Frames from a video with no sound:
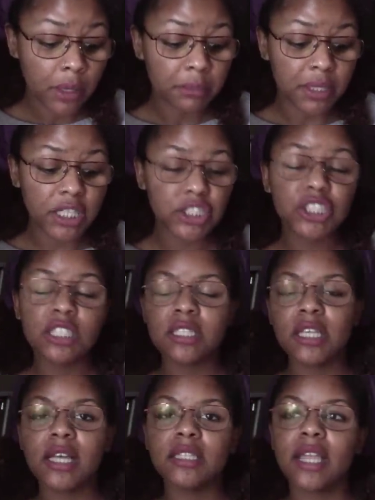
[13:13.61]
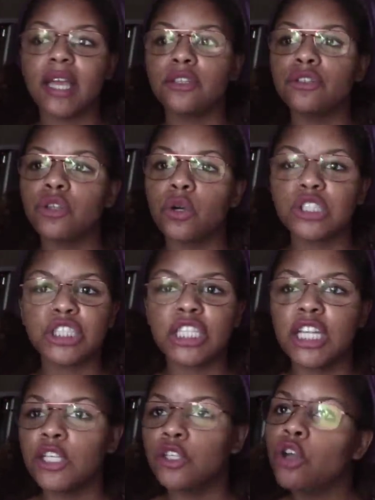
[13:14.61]
because she said that, you know, she
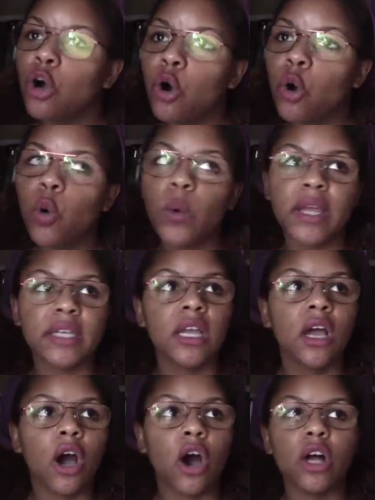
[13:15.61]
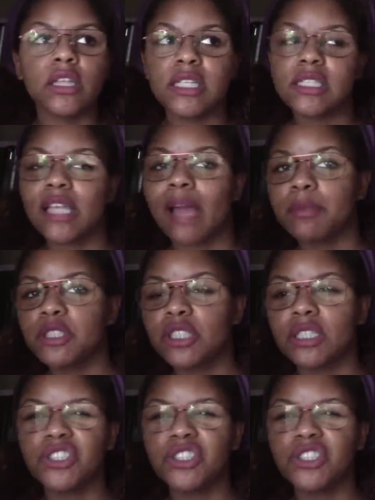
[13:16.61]
didn't know and all of this type of shit,